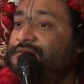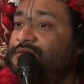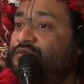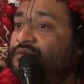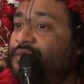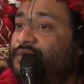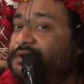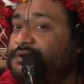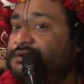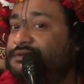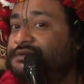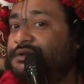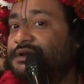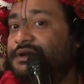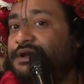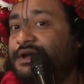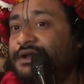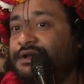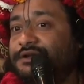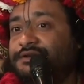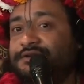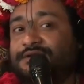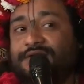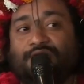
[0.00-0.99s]
What is the
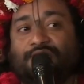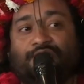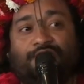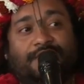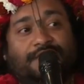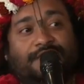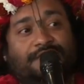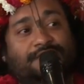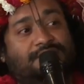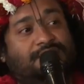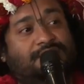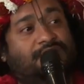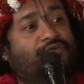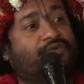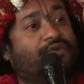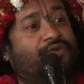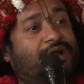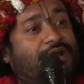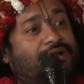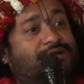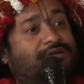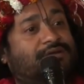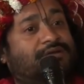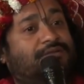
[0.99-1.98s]
connection? What is the
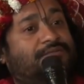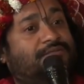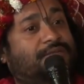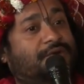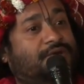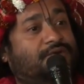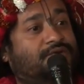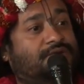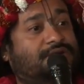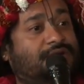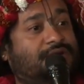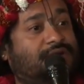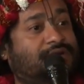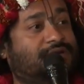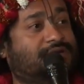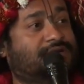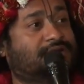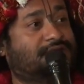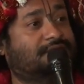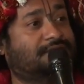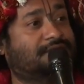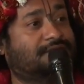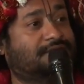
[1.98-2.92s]
relation between this?